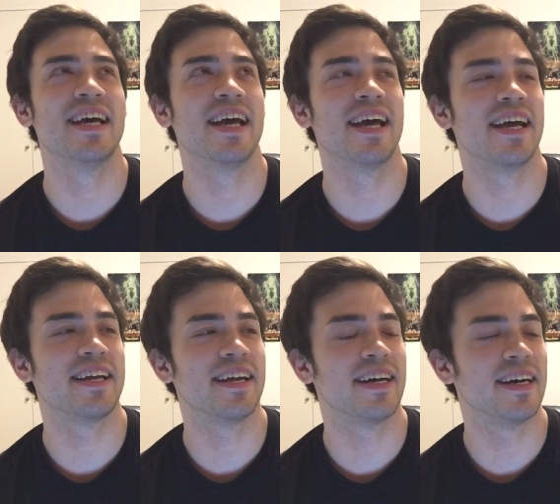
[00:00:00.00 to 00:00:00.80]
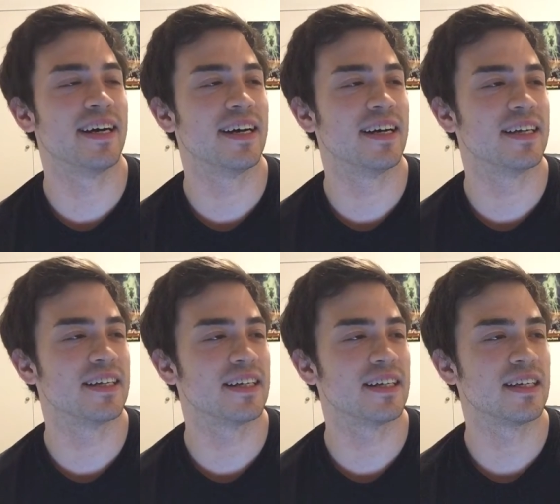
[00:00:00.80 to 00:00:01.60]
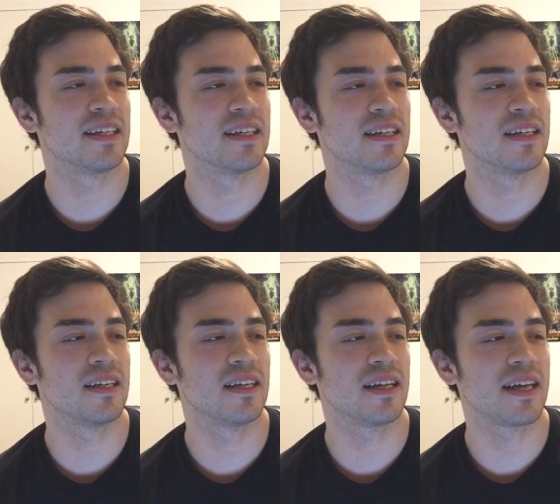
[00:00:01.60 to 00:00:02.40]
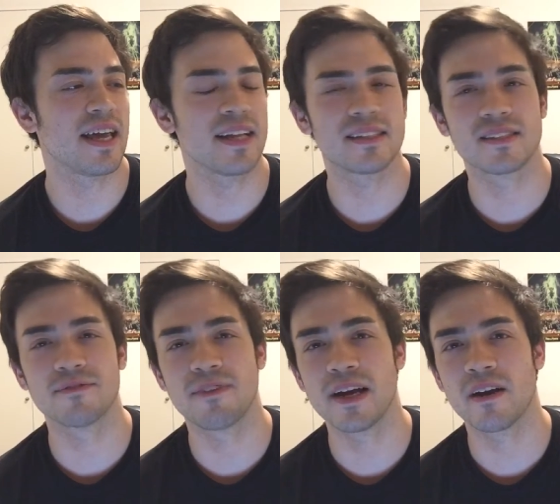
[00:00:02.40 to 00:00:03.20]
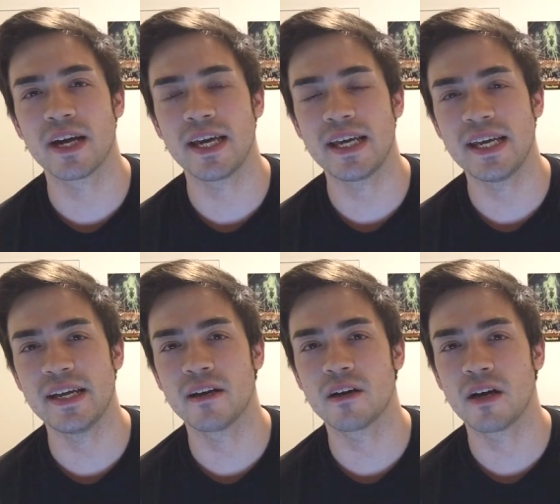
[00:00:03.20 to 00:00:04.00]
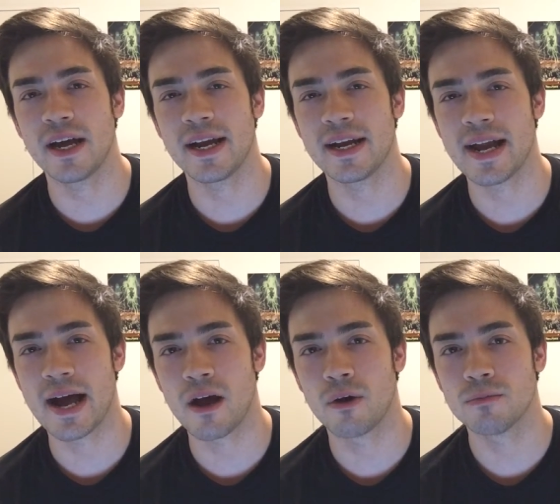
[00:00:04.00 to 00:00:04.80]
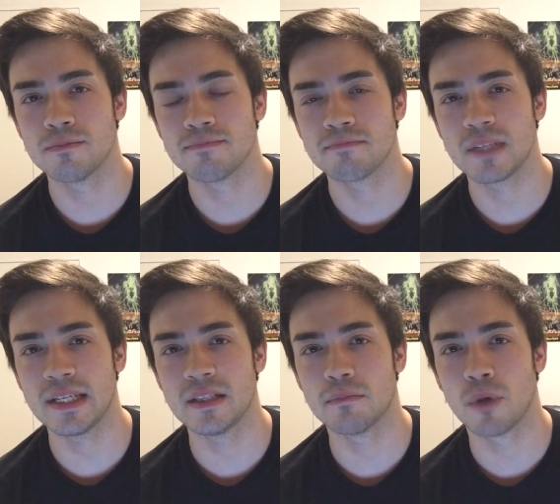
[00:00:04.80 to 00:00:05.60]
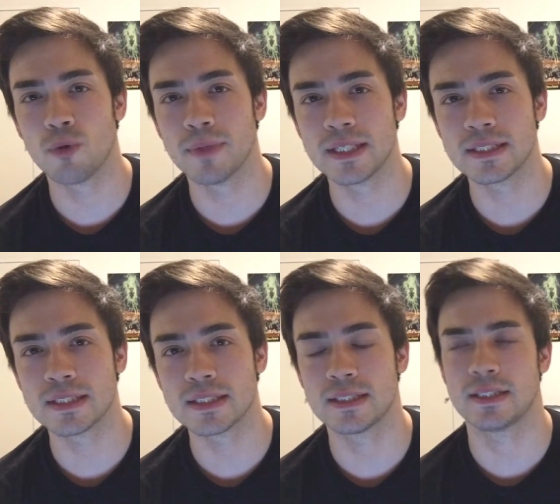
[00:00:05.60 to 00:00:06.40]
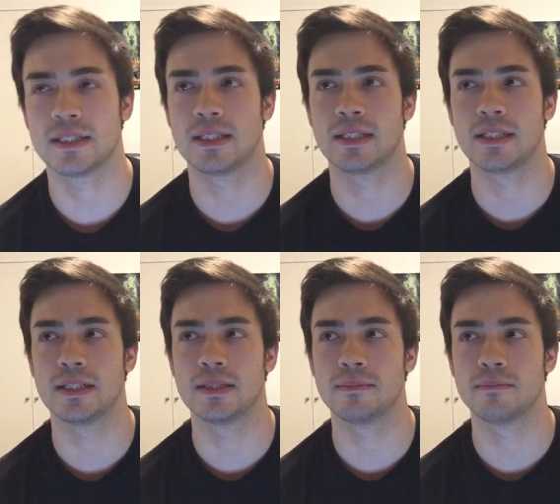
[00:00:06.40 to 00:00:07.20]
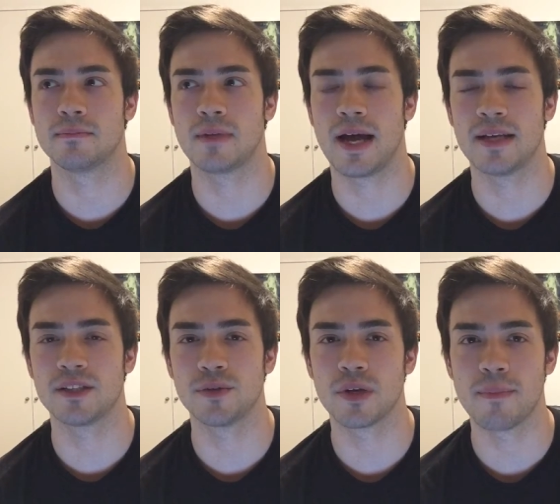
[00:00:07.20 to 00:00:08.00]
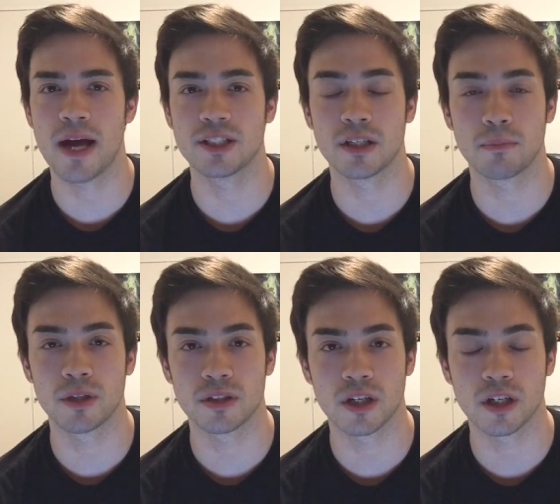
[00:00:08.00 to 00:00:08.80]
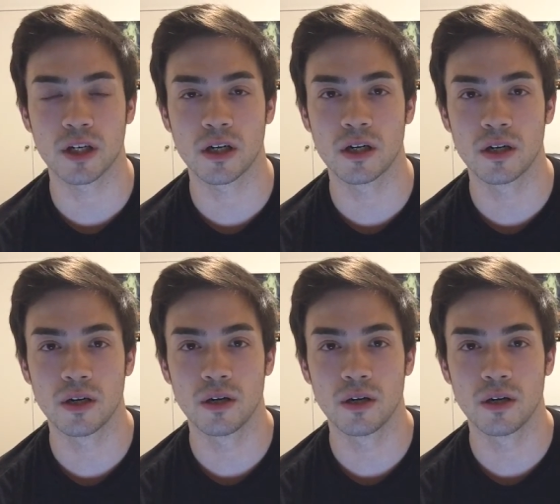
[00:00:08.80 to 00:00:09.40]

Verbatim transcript: And uh, it's very here and now in the moment, um, as you would imagine a berserker